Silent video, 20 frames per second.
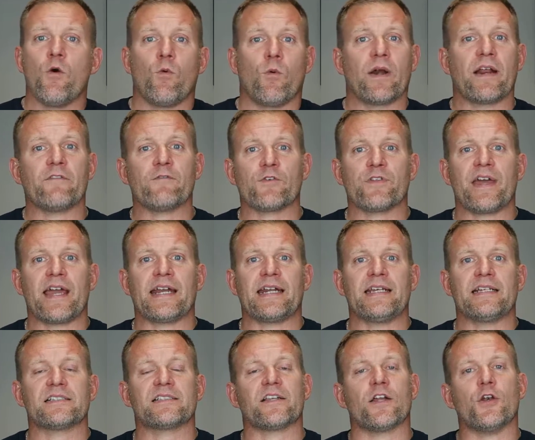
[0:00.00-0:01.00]
Whatever that
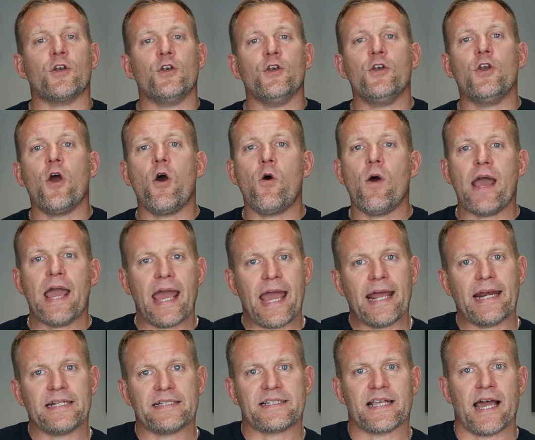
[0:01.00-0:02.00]
is, know
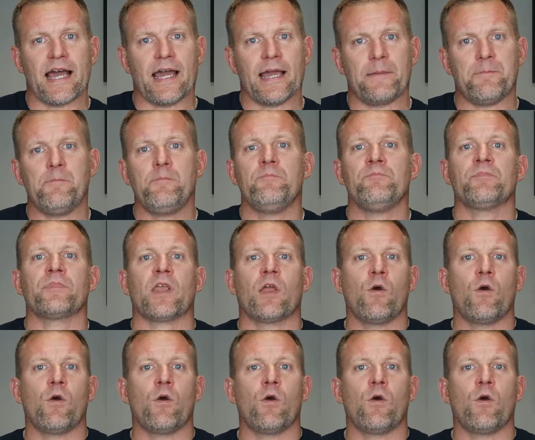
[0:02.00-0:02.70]
ahead of time